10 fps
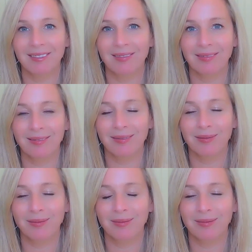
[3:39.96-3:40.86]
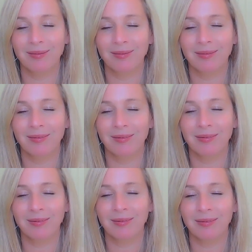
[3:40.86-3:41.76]

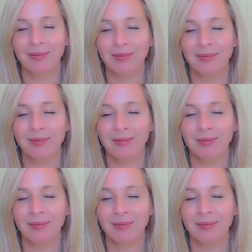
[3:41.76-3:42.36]
No one is speaking in this clip.